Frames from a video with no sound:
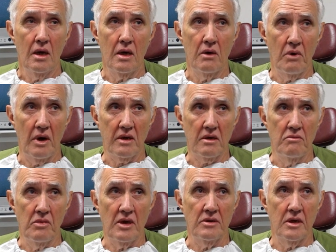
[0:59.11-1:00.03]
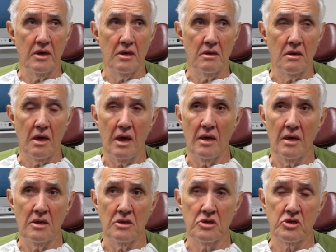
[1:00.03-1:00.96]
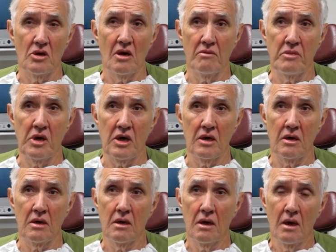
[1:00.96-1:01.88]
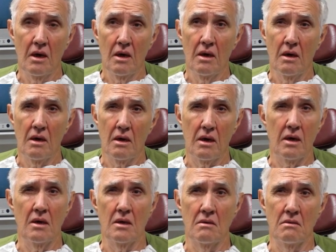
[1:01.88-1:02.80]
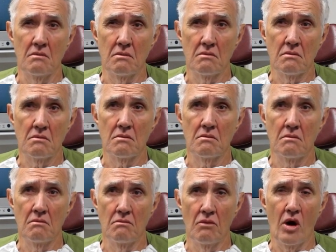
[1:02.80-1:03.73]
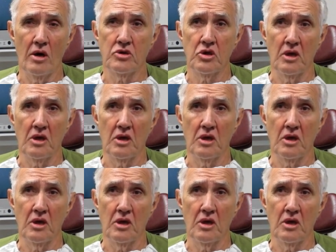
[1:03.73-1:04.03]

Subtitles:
he recommended it, and he saw me in March